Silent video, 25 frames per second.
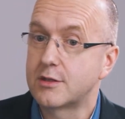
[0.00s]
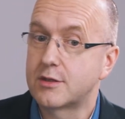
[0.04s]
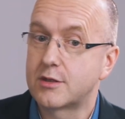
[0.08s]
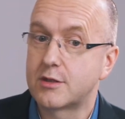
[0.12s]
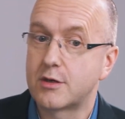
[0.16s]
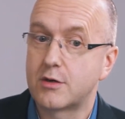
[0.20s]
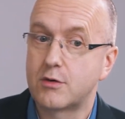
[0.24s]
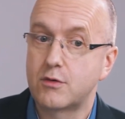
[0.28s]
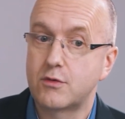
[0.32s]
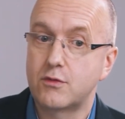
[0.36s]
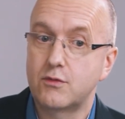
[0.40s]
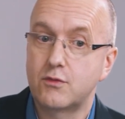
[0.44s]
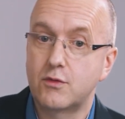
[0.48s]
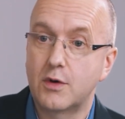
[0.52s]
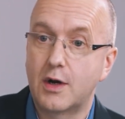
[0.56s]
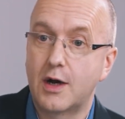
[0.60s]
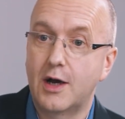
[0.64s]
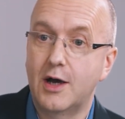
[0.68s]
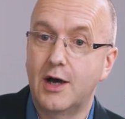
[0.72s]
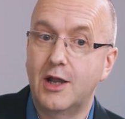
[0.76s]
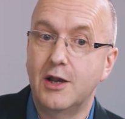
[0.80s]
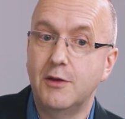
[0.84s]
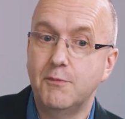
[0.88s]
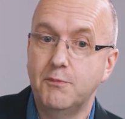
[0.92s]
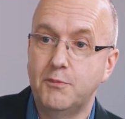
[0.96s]
So
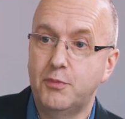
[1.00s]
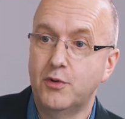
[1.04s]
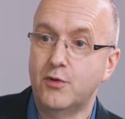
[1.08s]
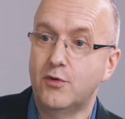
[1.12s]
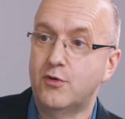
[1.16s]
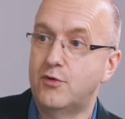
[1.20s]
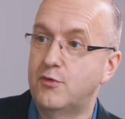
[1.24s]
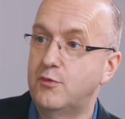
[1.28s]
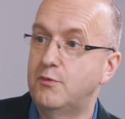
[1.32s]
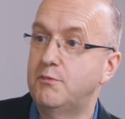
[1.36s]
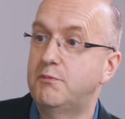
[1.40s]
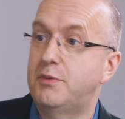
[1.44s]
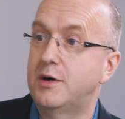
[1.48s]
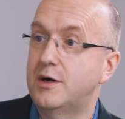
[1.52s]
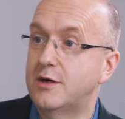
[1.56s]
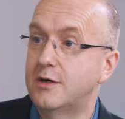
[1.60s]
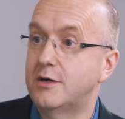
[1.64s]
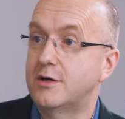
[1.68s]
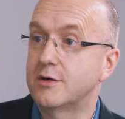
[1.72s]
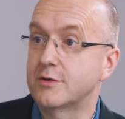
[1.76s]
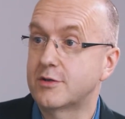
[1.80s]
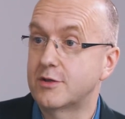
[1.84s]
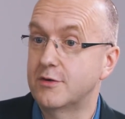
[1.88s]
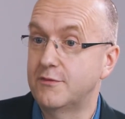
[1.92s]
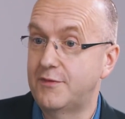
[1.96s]
an important
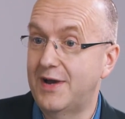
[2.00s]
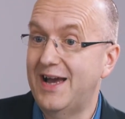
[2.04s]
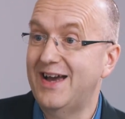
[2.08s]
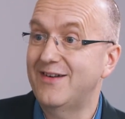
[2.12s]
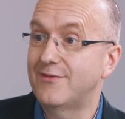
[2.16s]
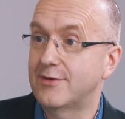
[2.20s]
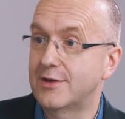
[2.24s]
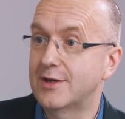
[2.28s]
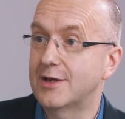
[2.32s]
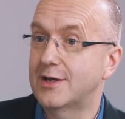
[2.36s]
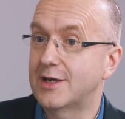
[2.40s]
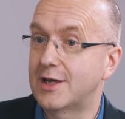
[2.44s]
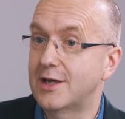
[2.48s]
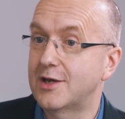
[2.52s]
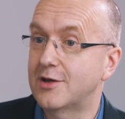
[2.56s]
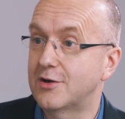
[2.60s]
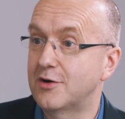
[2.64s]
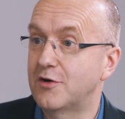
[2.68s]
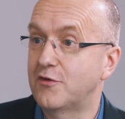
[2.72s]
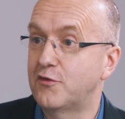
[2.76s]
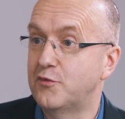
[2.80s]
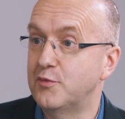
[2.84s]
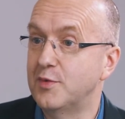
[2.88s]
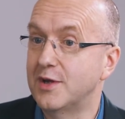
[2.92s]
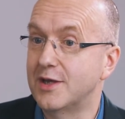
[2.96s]
part of having a
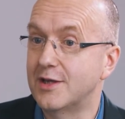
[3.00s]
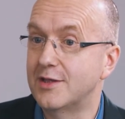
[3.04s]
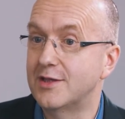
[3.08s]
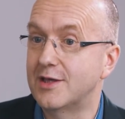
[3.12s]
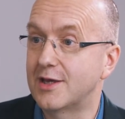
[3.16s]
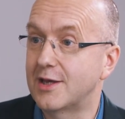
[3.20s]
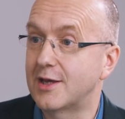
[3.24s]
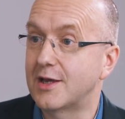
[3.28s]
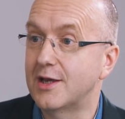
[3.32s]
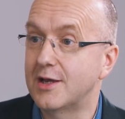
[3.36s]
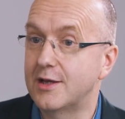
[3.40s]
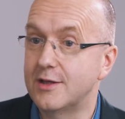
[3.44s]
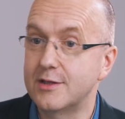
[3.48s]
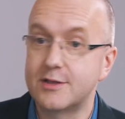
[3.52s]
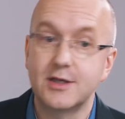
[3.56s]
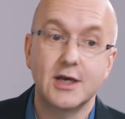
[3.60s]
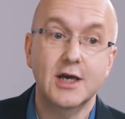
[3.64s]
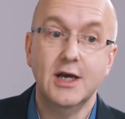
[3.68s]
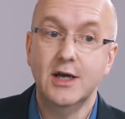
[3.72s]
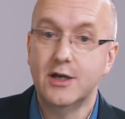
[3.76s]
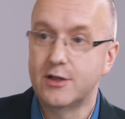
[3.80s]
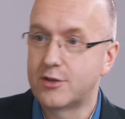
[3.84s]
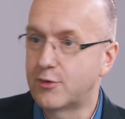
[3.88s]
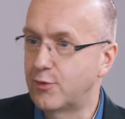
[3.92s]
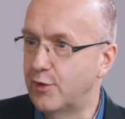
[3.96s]
kickoff meeting is
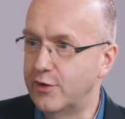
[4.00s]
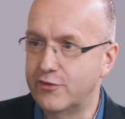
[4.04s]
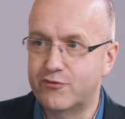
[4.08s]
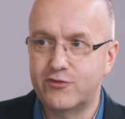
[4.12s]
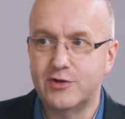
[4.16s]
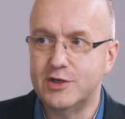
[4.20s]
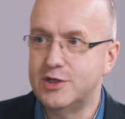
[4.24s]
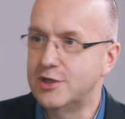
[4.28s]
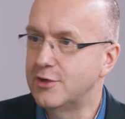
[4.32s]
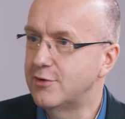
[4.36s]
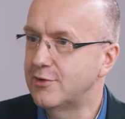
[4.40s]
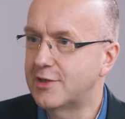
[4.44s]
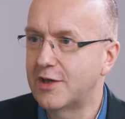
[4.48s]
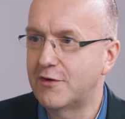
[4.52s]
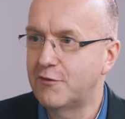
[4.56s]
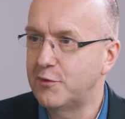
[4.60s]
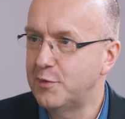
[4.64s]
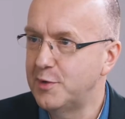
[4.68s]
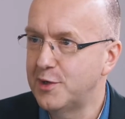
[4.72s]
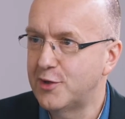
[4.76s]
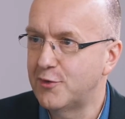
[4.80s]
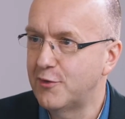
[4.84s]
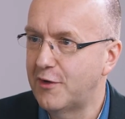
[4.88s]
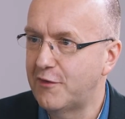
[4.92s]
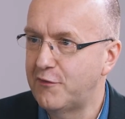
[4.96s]
to introduce
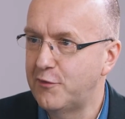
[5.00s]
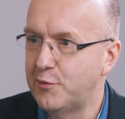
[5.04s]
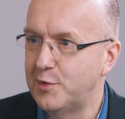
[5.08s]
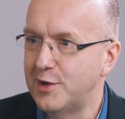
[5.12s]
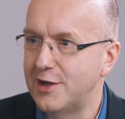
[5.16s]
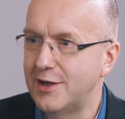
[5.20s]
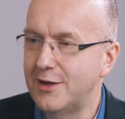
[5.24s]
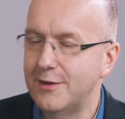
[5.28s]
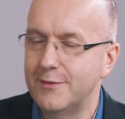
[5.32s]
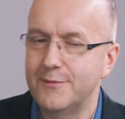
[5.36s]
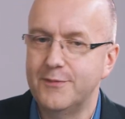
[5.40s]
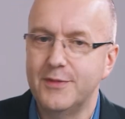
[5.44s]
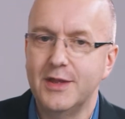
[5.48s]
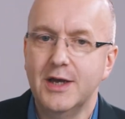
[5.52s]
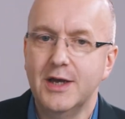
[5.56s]
everybody to everybody,